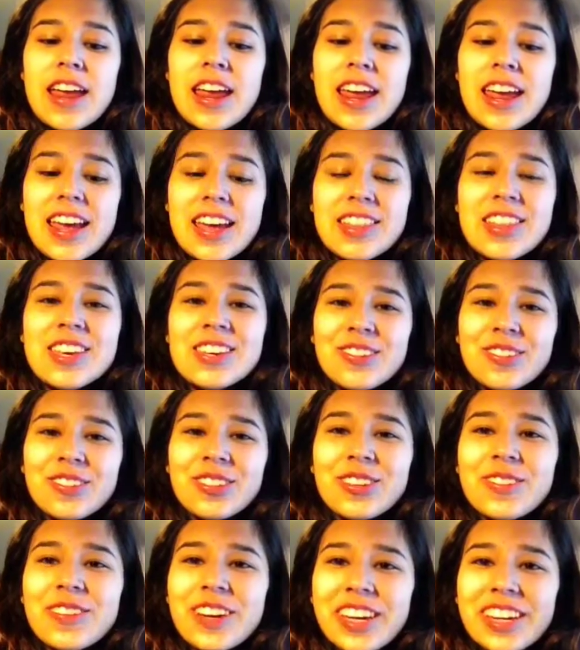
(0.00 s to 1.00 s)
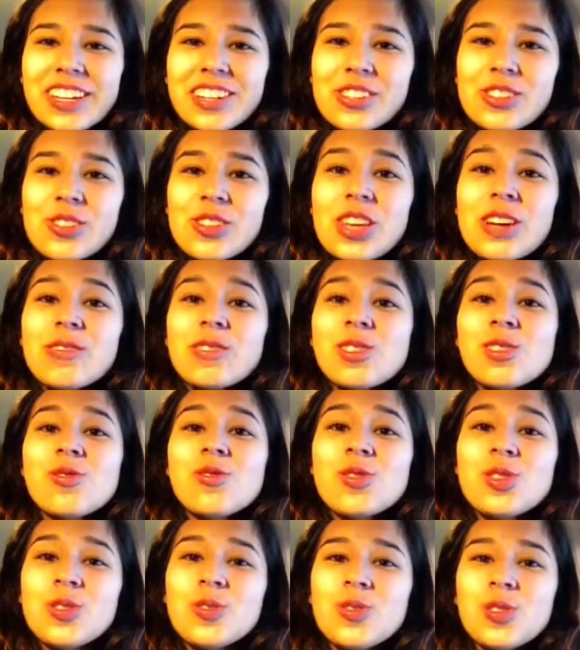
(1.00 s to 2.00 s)
And the only way I could do that was through
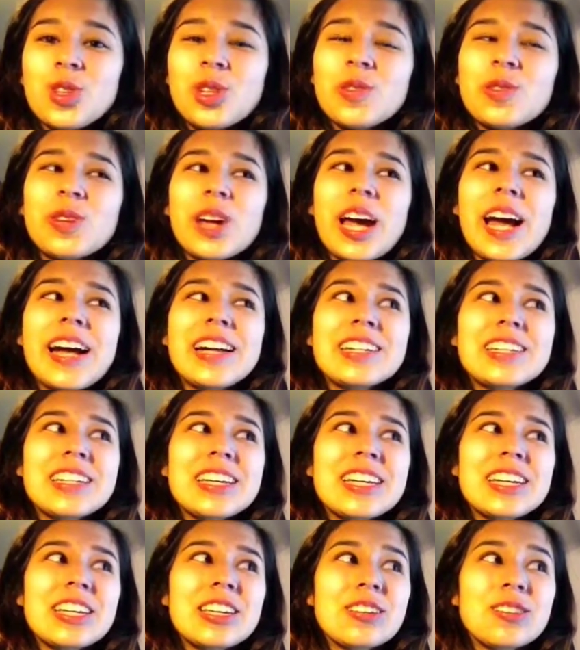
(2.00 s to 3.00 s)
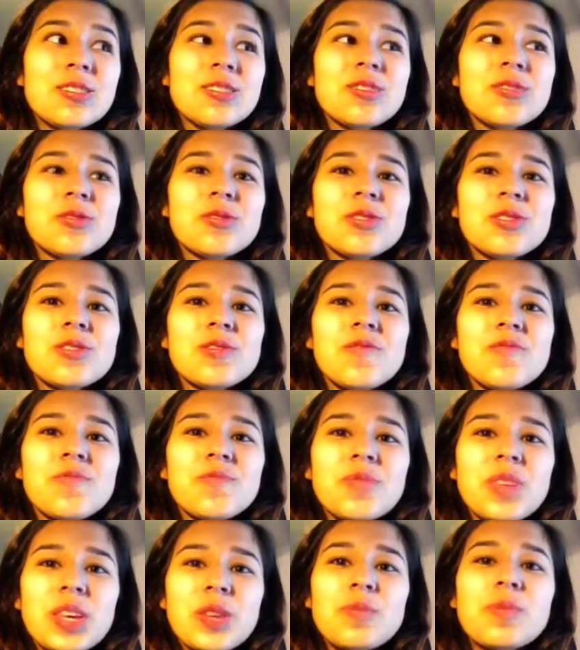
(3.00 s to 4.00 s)
YouTube, so I had to
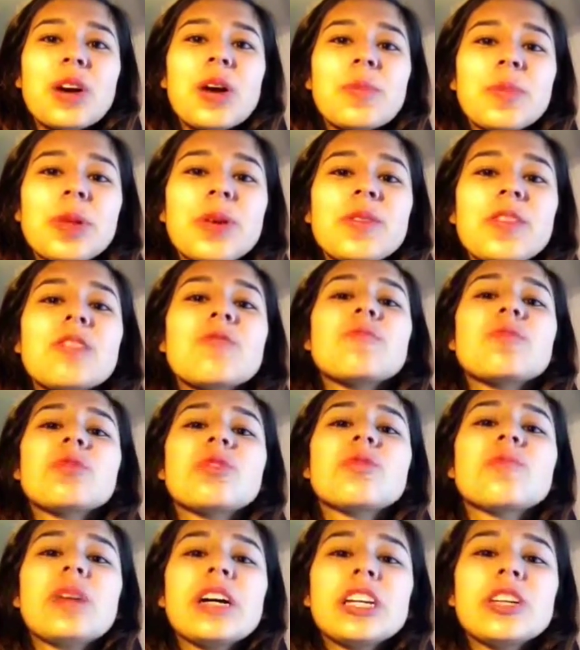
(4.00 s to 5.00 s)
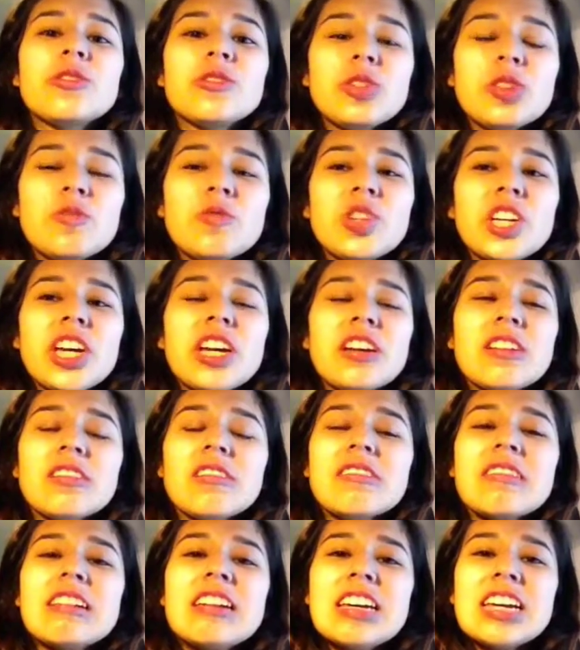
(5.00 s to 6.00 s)
upload them through my YouTube channel.